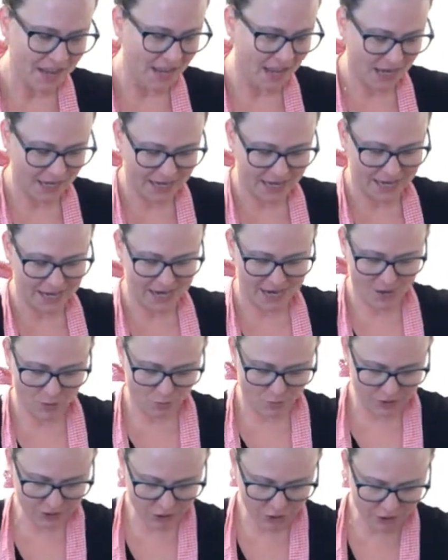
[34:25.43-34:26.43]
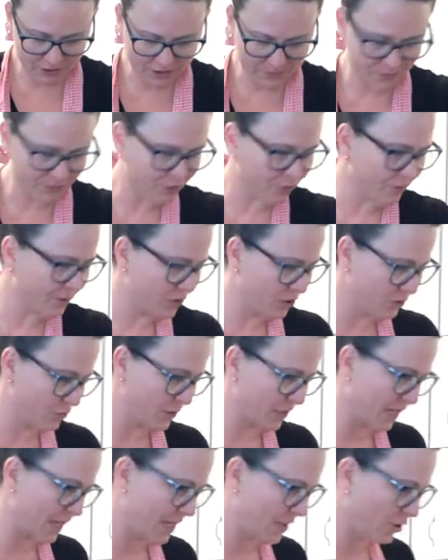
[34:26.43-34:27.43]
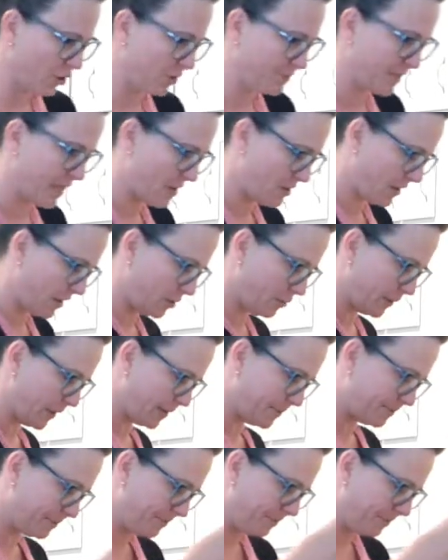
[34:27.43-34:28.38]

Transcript: Again, I don't want to cook them through. I just want to kind of cook them down a little bit.